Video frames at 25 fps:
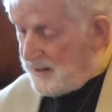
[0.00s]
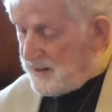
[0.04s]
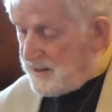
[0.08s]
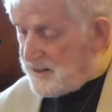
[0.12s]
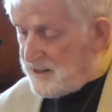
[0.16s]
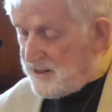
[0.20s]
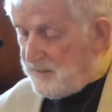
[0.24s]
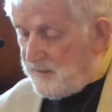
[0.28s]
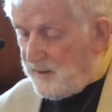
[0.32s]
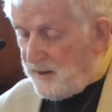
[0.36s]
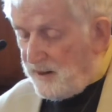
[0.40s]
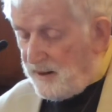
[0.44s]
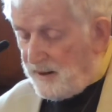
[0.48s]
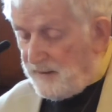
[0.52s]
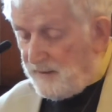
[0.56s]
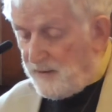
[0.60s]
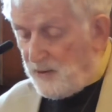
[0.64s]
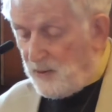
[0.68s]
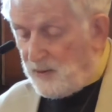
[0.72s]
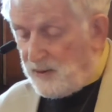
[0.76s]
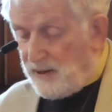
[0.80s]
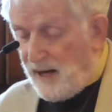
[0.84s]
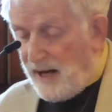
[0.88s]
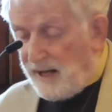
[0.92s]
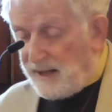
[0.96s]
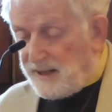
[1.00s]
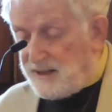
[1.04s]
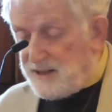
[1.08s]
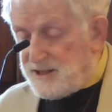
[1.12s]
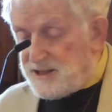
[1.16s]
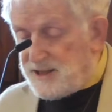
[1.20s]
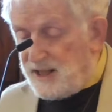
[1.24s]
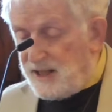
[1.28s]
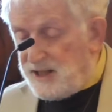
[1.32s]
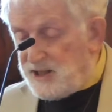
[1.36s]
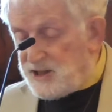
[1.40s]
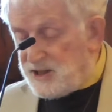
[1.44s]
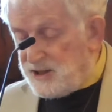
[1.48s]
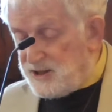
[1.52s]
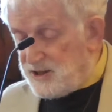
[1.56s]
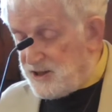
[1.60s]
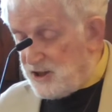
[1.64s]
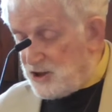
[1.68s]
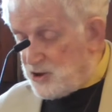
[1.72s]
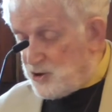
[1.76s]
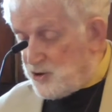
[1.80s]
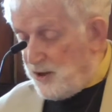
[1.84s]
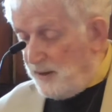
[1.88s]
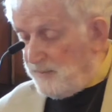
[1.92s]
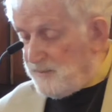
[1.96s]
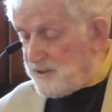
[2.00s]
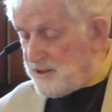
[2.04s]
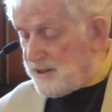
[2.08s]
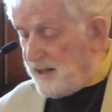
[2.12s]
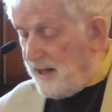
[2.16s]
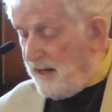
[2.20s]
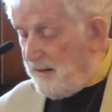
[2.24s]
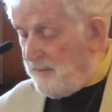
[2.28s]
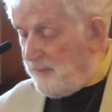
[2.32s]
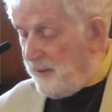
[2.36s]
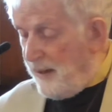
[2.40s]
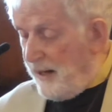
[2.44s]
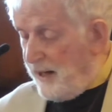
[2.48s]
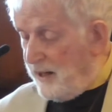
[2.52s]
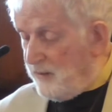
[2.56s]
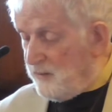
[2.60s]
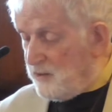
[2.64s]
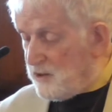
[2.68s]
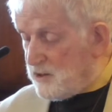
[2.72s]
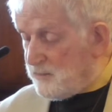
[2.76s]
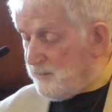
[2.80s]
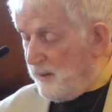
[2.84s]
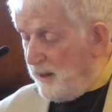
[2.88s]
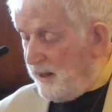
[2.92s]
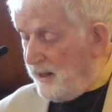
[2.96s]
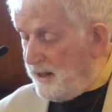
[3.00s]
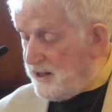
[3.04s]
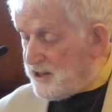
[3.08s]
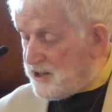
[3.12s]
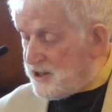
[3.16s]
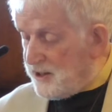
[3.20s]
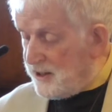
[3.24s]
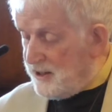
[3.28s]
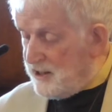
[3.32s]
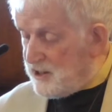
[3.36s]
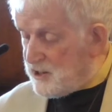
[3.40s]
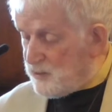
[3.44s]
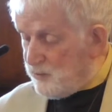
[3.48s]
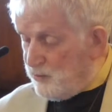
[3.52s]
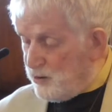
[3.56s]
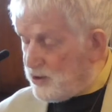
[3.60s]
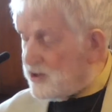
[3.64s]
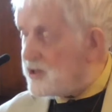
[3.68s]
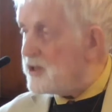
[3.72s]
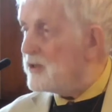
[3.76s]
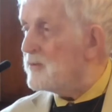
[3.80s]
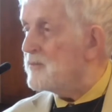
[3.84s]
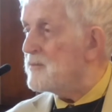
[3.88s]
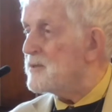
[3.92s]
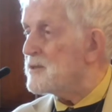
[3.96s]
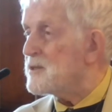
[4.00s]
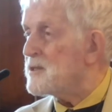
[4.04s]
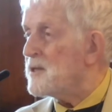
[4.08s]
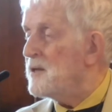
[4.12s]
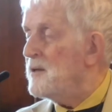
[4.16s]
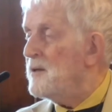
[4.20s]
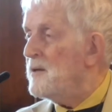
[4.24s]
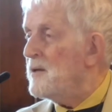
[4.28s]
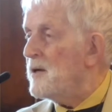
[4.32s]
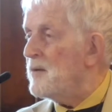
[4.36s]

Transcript: Similarly, there were accusations that Trump's campaign was biased against Muslims,